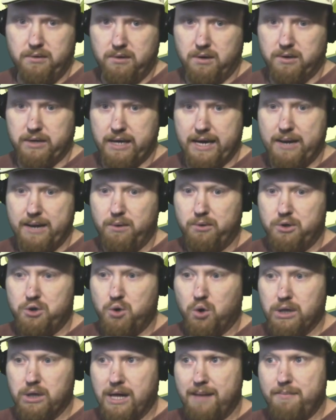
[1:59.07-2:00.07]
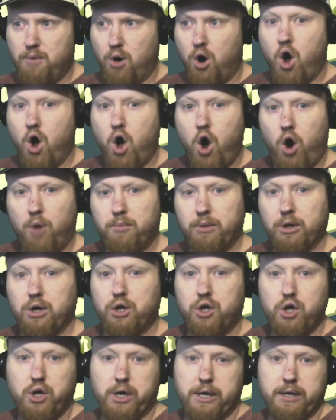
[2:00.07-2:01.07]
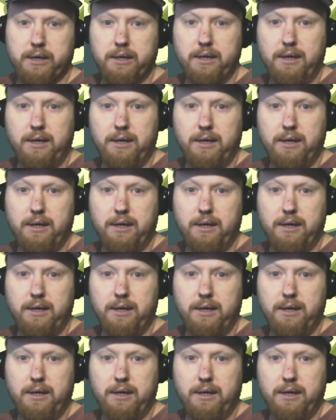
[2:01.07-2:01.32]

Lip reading: Okay, it would do a lot more harm than good.